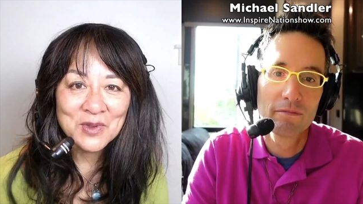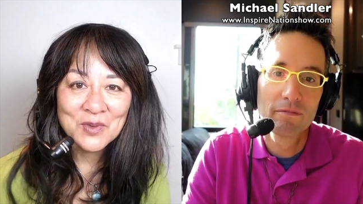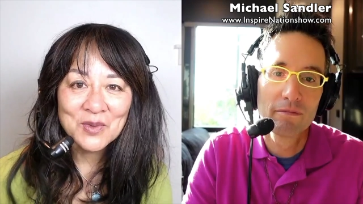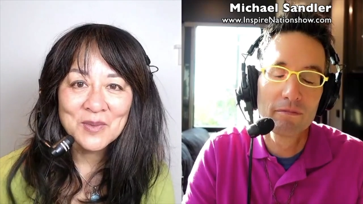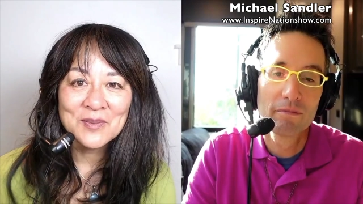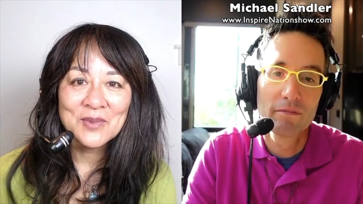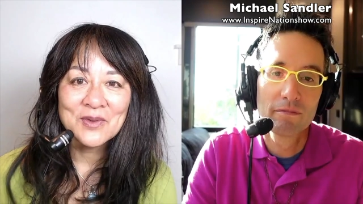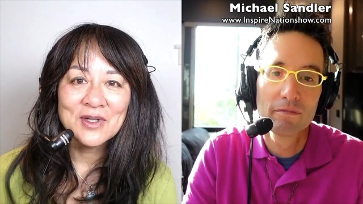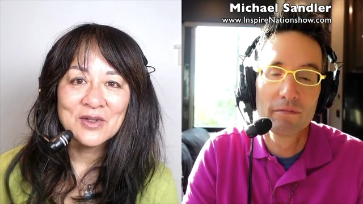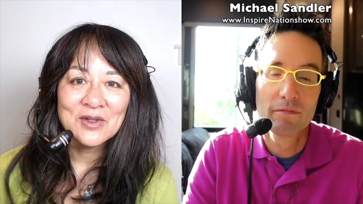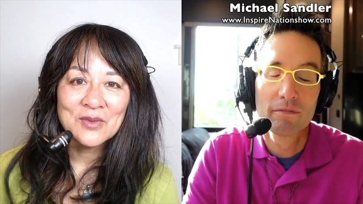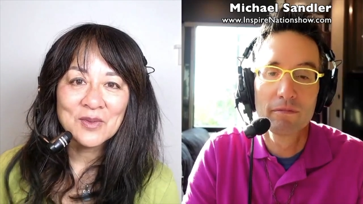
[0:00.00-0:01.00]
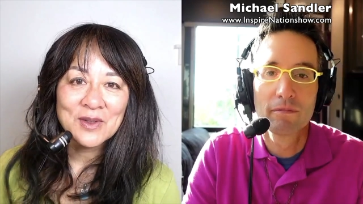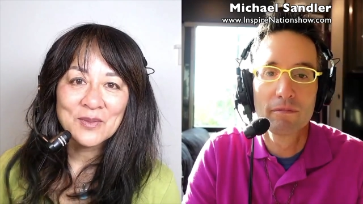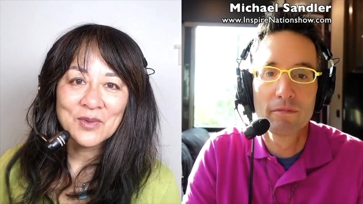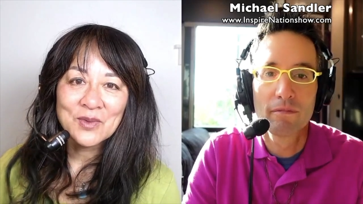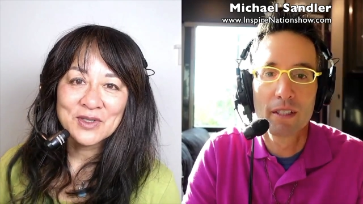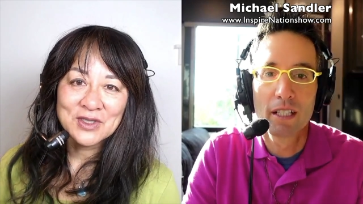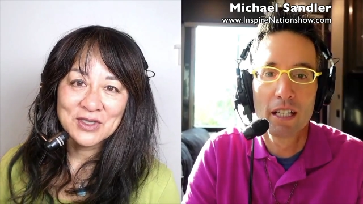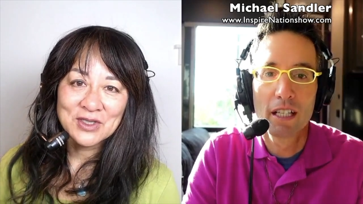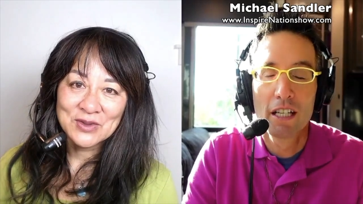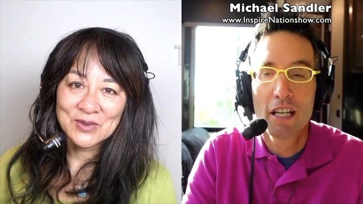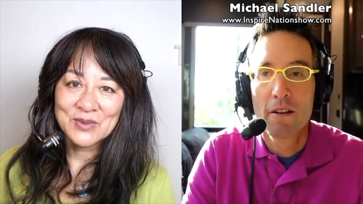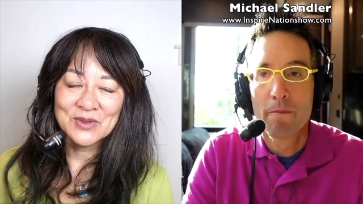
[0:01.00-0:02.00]
Speaker 1: remember," and you remember what to
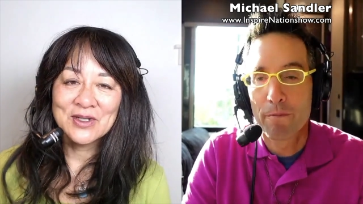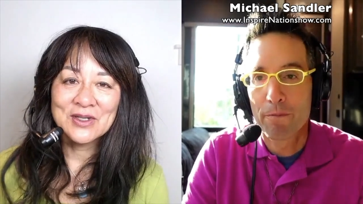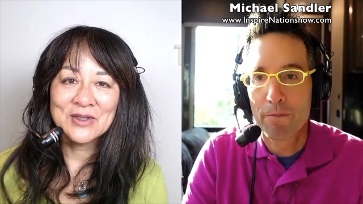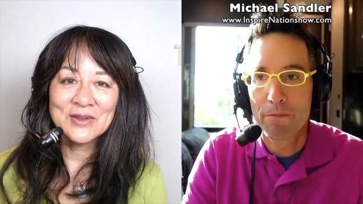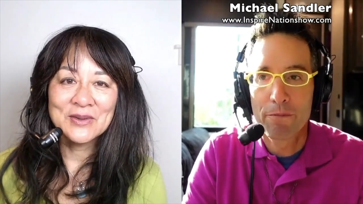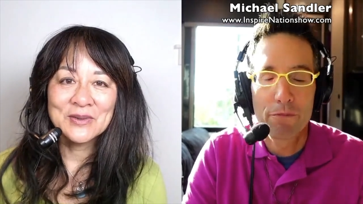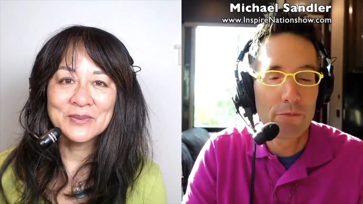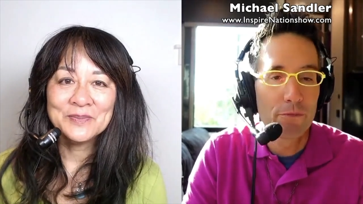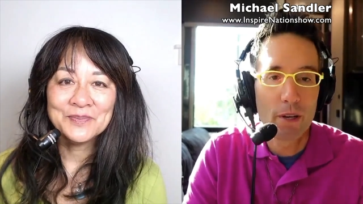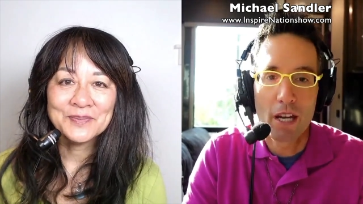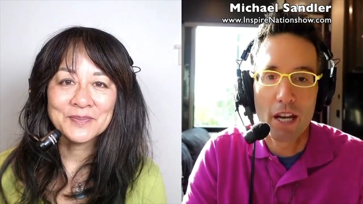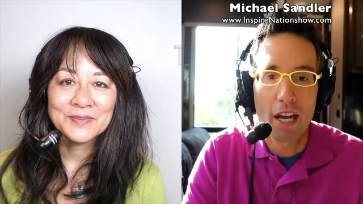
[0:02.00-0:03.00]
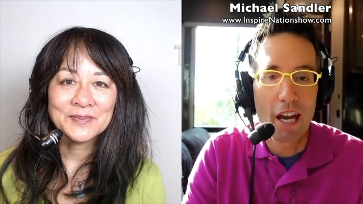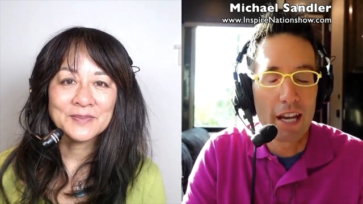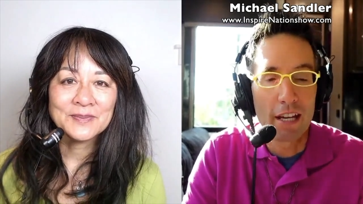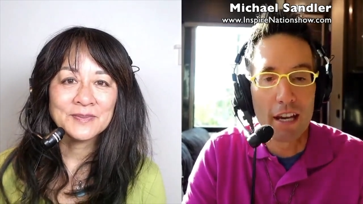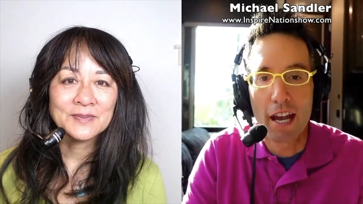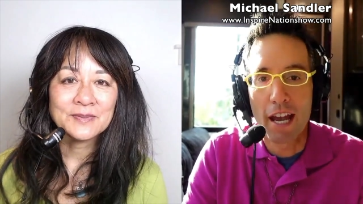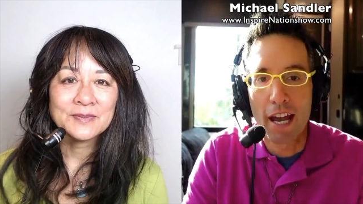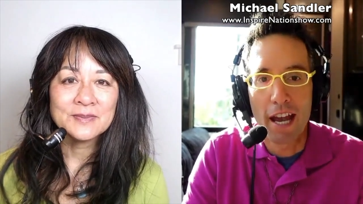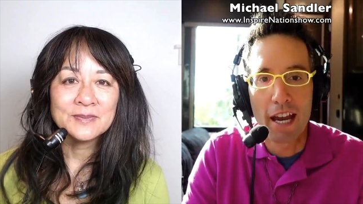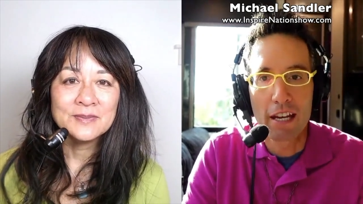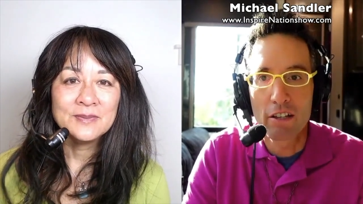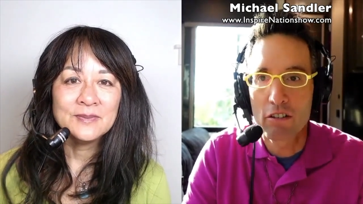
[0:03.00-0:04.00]
do when you get home?
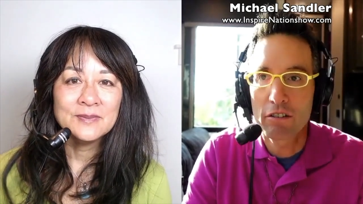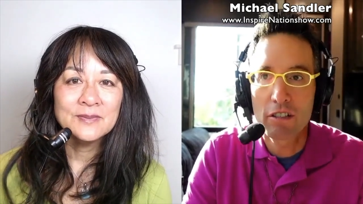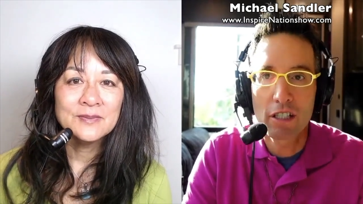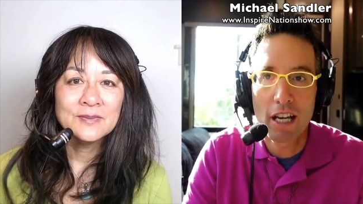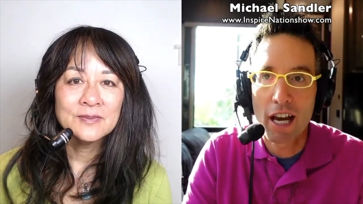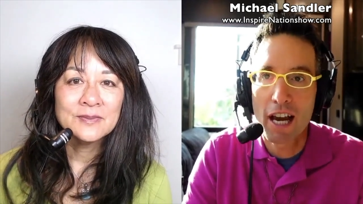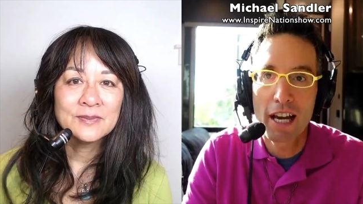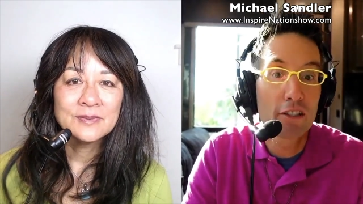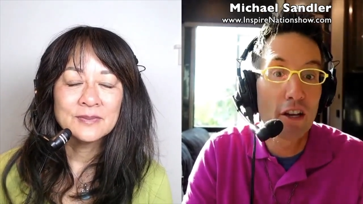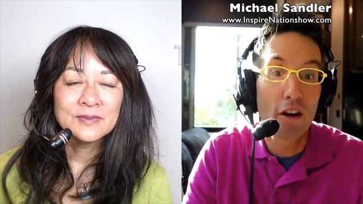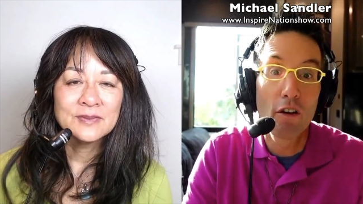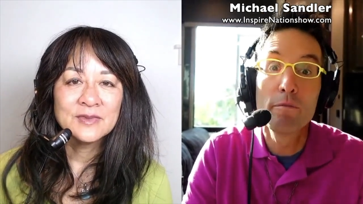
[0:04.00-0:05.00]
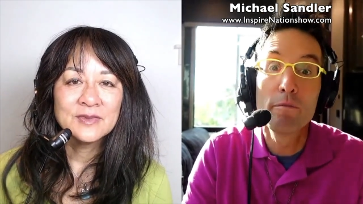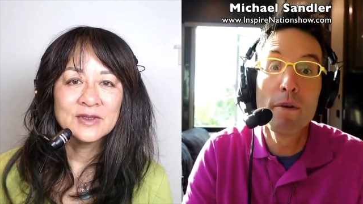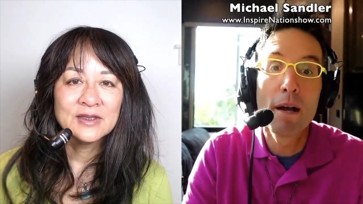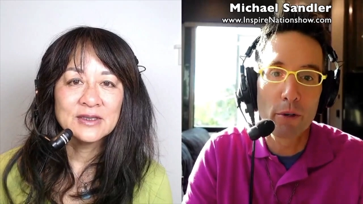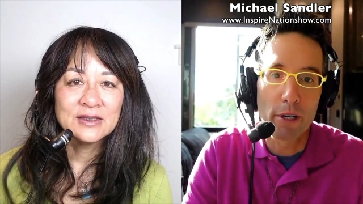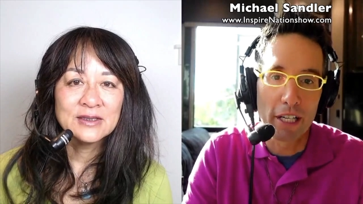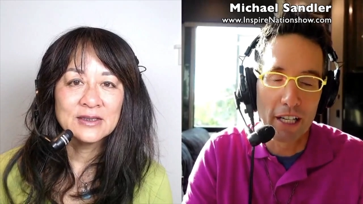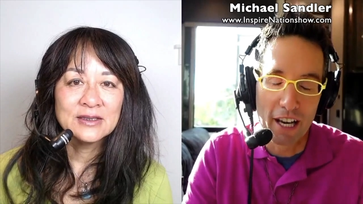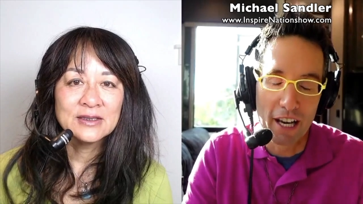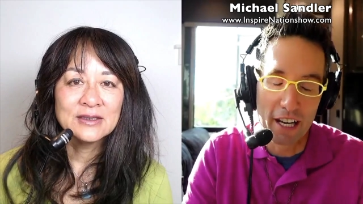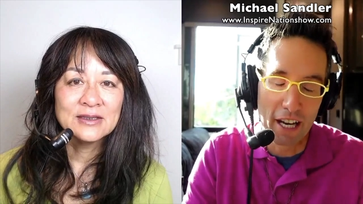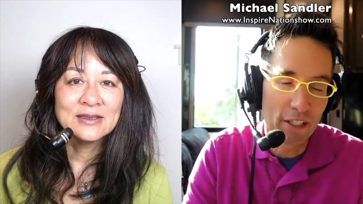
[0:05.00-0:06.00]
Speaker 2: Angels and guides of memory, and I've